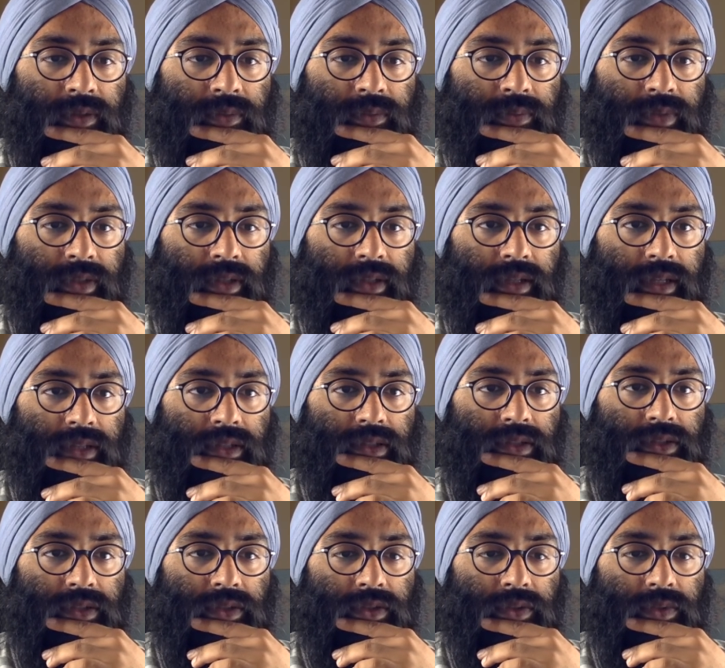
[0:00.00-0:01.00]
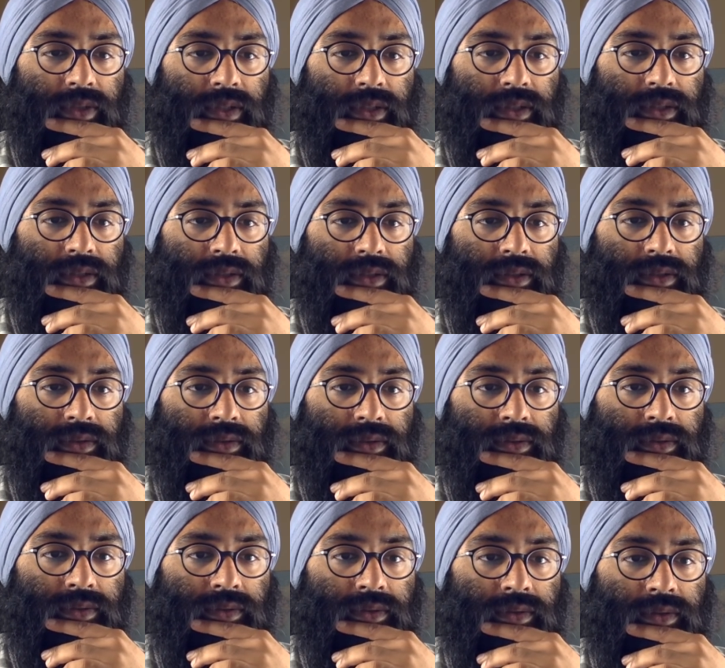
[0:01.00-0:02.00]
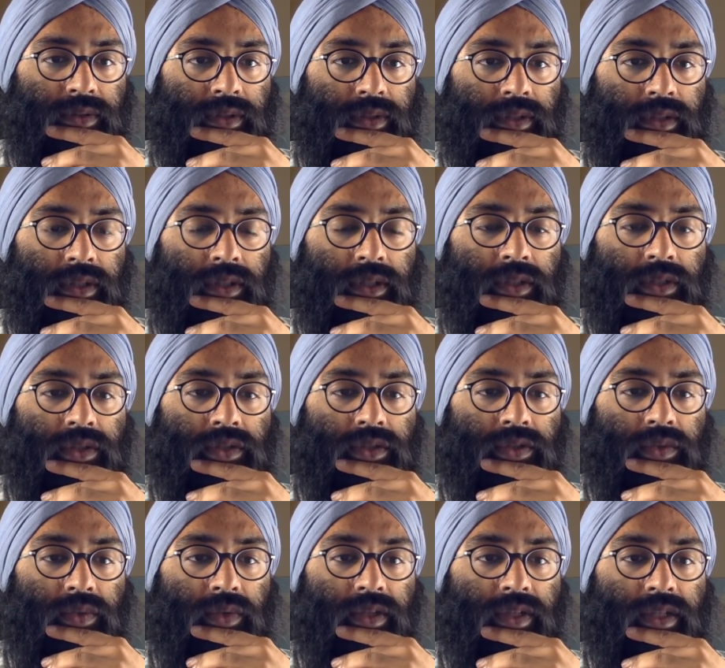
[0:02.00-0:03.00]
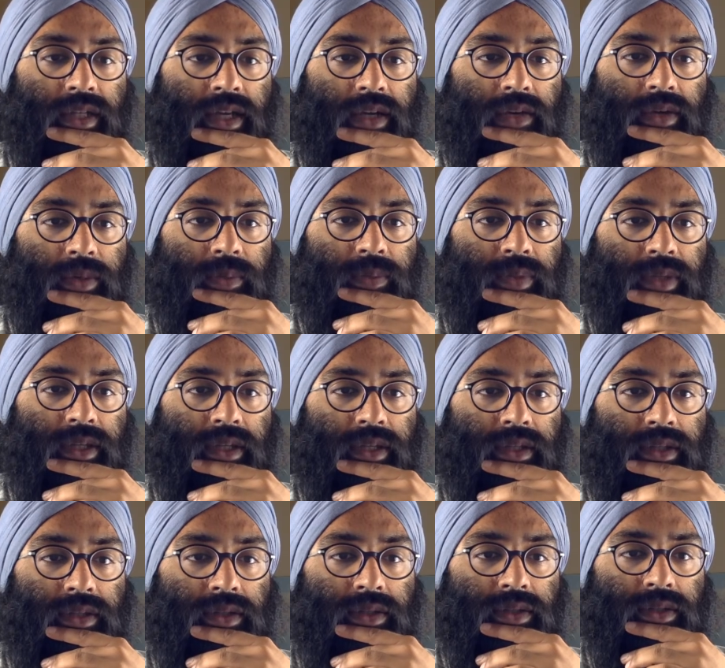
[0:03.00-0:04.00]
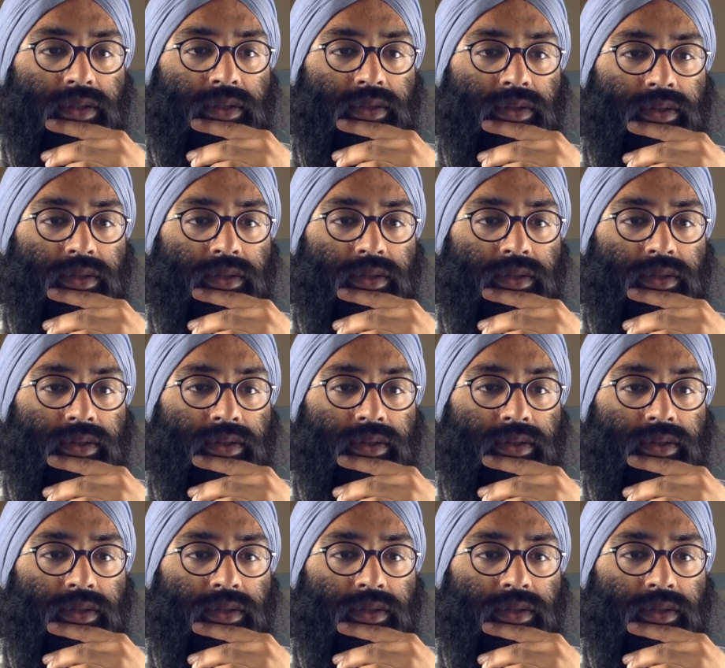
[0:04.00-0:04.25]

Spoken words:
But let's do it. So we're down a piece.